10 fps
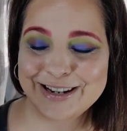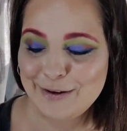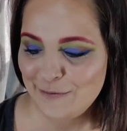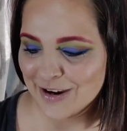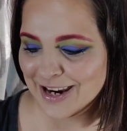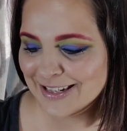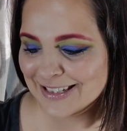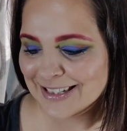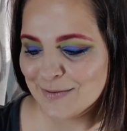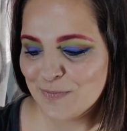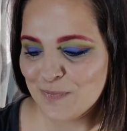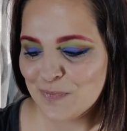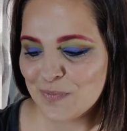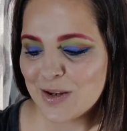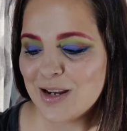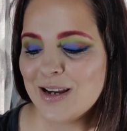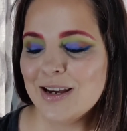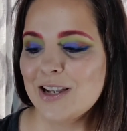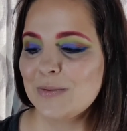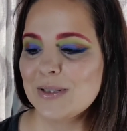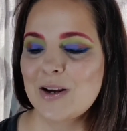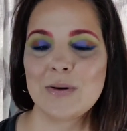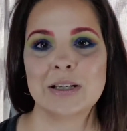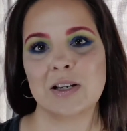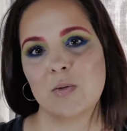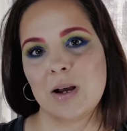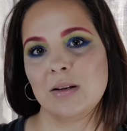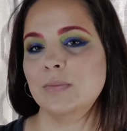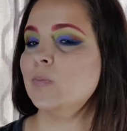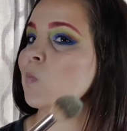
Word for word: in the face. This was going so well.